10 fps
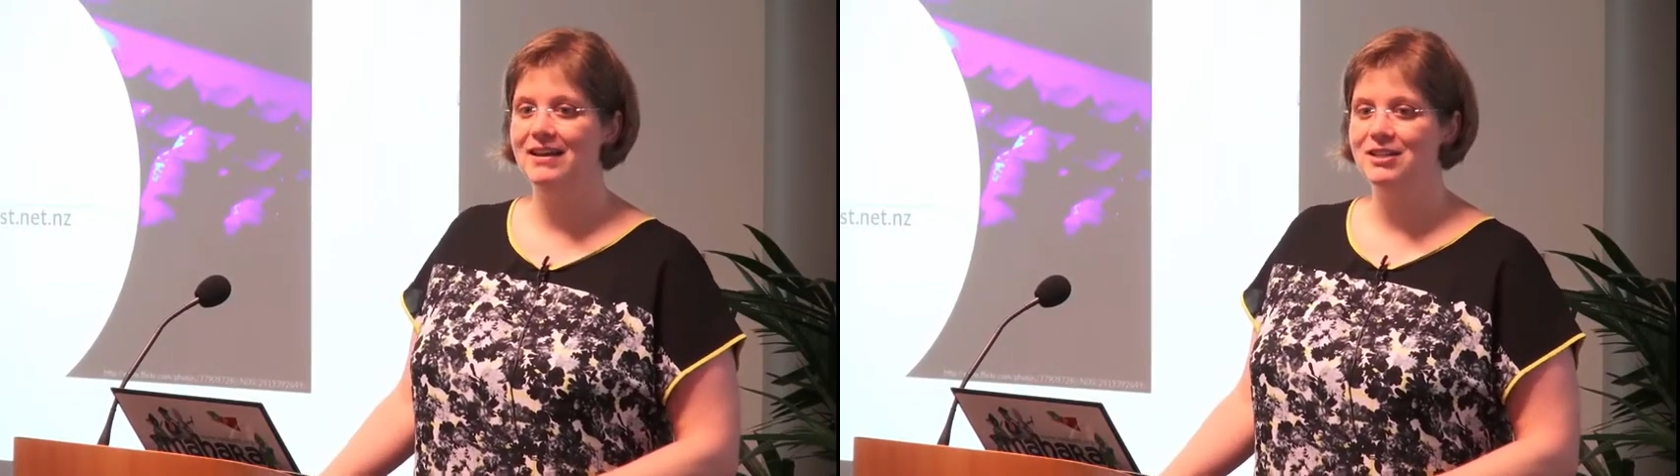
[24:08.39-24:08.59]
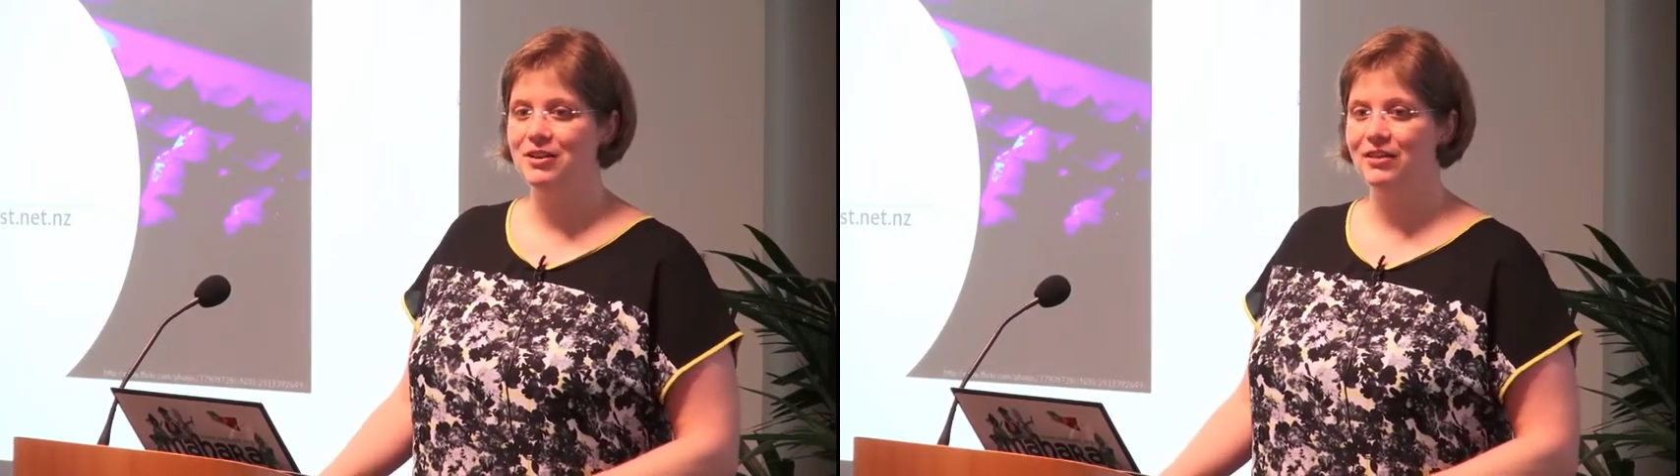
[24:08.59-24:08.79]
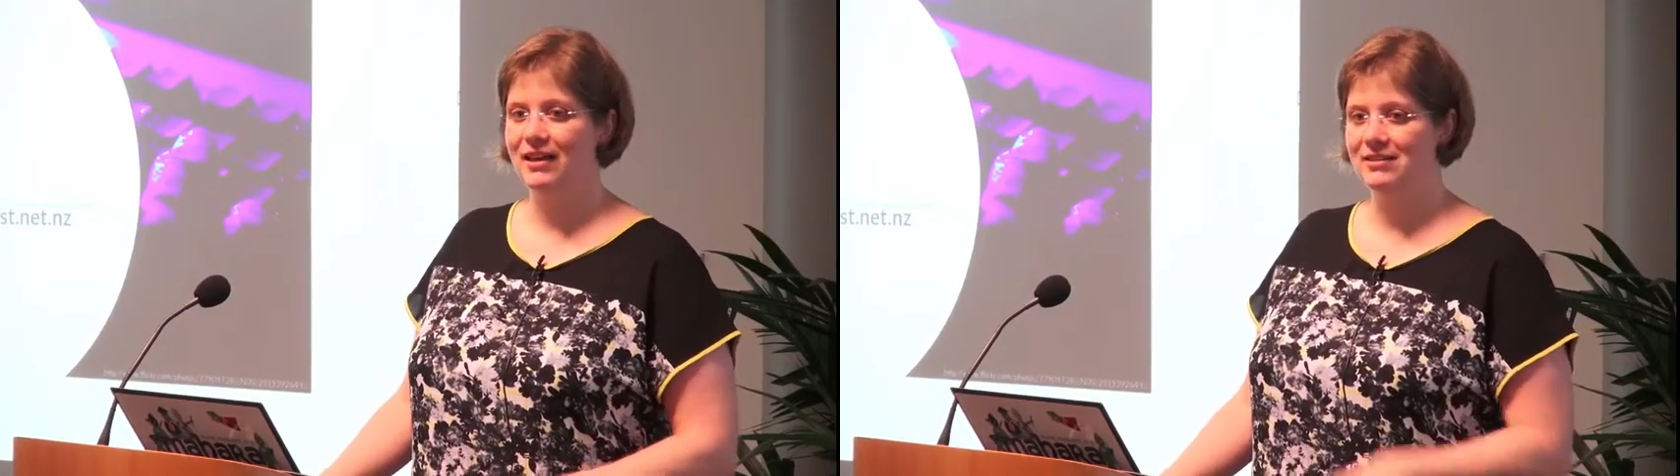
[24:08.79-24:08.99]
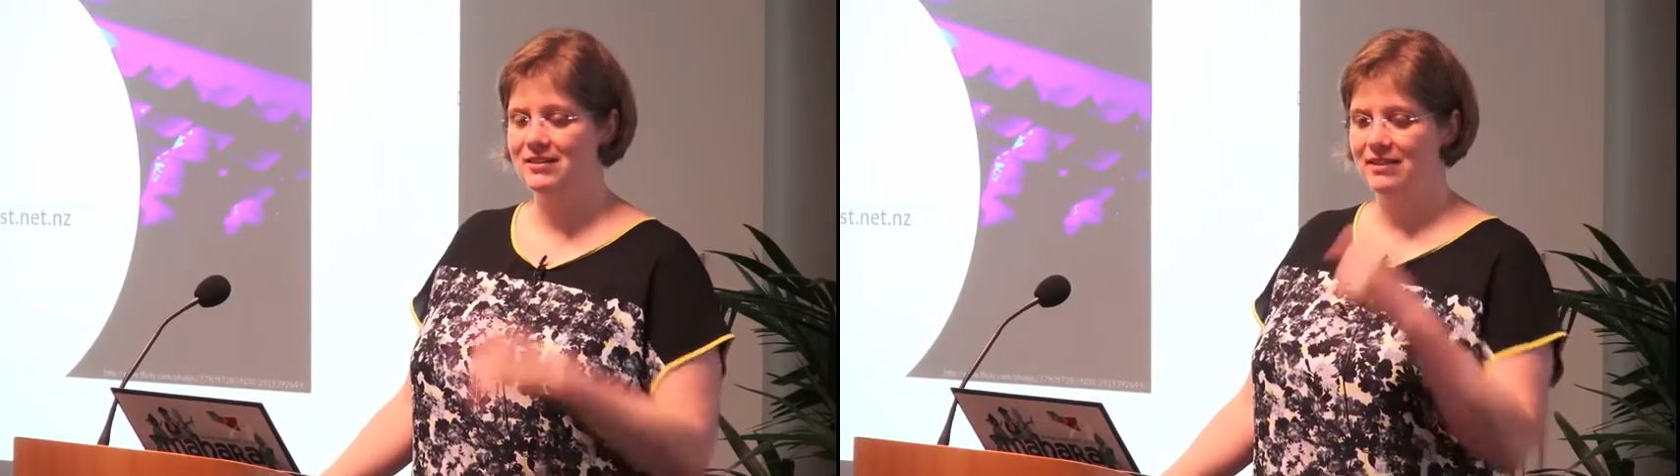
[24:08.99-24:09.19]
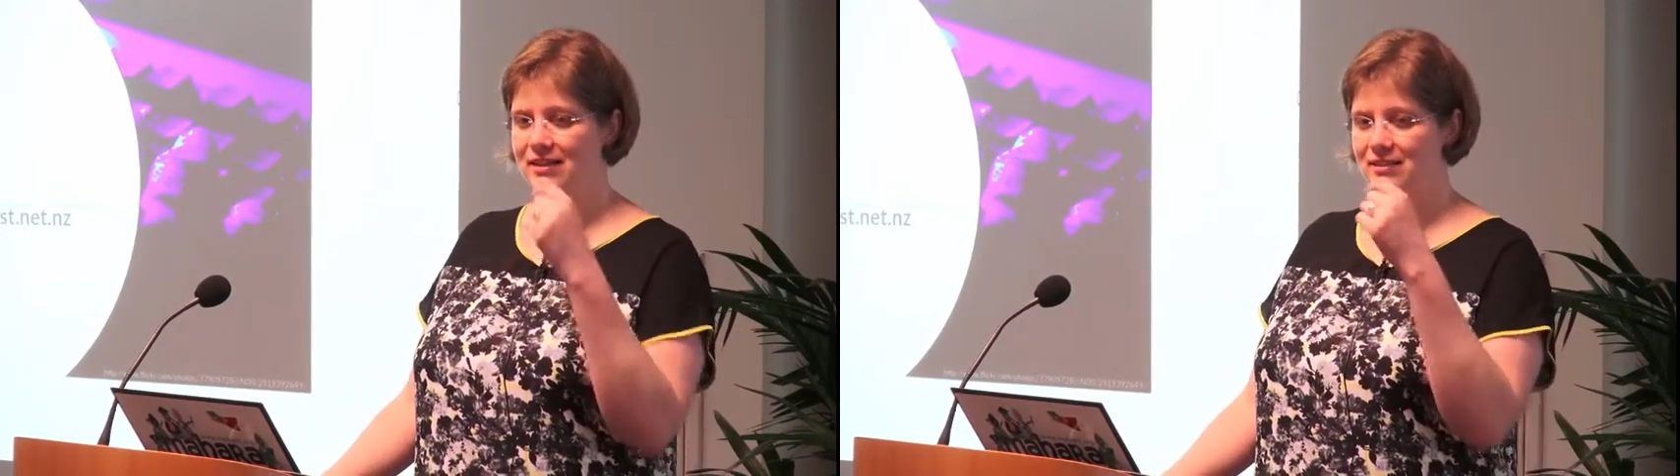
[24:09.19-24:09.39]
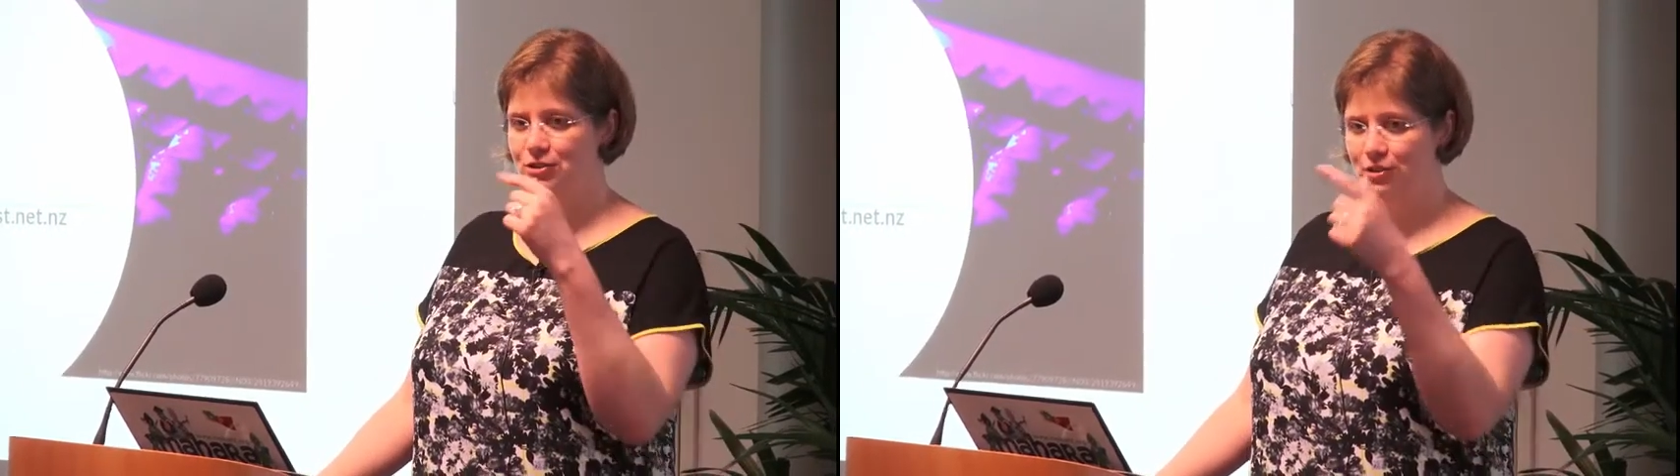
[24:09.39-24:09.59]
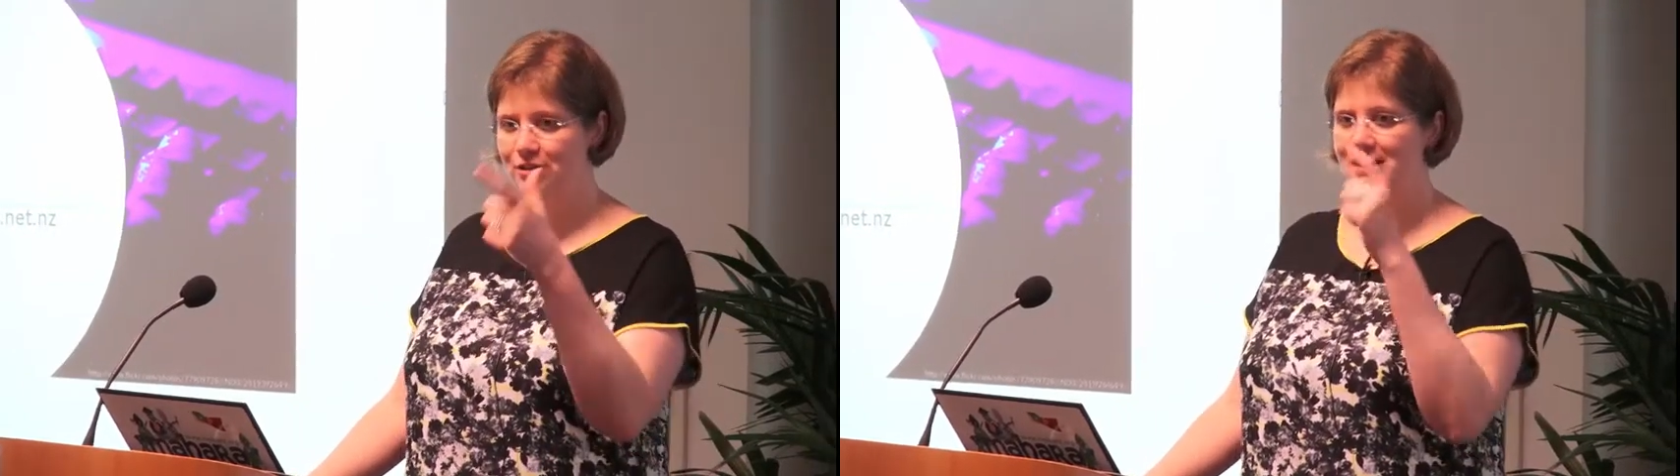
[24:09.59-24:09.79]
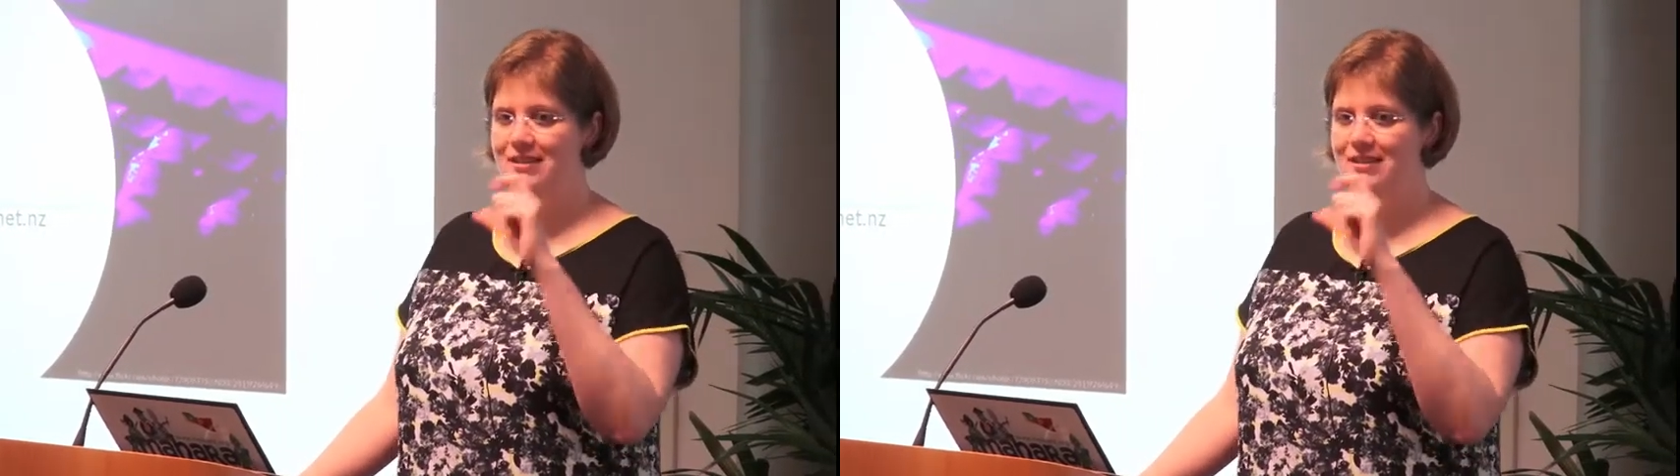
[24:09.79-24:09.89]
so that the journal